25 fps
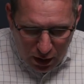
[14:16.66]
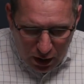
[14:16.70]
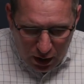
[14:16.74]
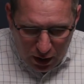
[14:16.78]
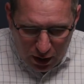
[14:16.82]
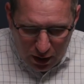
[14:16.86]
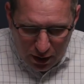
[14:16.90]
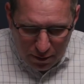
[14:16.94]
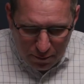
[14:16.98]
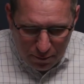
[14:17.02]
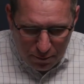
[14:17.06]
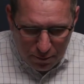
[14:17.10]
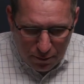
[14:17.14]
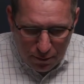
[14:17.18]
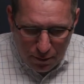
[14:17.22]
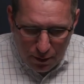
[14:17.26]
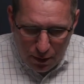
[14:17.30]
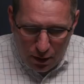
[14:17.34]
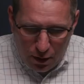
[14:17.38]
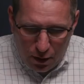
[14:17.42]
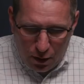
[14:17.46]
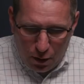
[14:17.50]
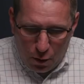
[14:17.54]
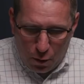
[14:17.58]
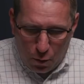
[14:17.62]
Um,
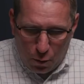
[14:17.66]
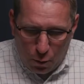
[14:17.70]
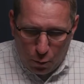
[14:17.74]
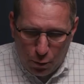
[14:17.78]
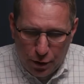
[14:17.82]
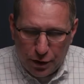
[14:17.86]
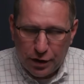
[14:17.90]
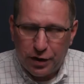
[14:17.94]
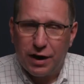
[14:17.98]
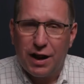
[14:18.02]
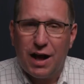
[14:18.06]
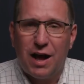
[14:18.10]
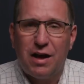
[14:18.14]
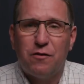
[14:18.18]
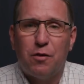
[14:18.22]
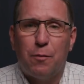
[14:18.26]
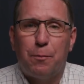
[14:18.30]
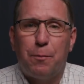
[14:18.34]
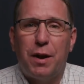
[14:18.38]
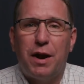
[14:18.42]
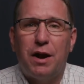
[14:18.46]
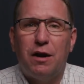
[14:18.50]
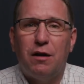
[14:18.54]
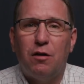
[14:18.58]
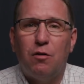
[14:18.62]
we're going to have a
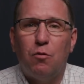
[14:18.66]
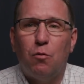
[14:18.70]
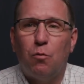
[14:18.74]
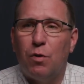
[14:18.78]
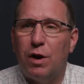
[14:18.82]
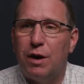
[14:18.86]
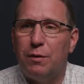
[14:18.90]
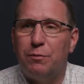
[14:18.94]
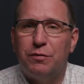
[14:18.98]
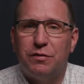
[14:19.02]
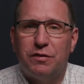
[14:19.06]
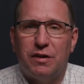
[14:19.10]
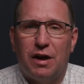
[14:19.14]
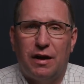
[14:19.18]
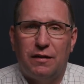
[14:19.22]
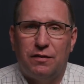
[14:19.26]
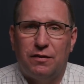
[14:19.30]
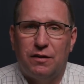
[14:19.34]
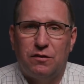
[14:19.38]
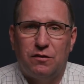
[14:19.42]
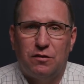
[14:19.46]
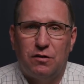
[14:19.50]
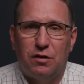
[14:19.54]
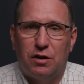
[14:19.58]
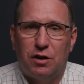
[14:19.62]
parent website
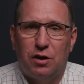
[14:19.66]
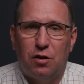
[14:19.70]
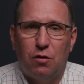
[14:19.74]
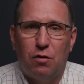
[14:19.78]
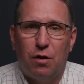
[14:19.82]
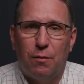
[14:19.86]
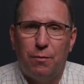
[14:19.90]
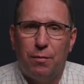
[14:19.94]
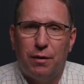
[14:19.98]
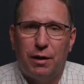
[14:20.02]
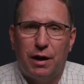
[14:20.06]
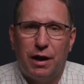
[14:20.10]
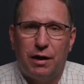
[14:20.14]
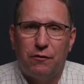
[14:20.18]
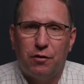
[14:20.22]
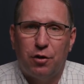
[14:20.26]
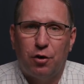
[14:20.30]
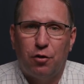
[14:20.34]
that's going to go up, and I have a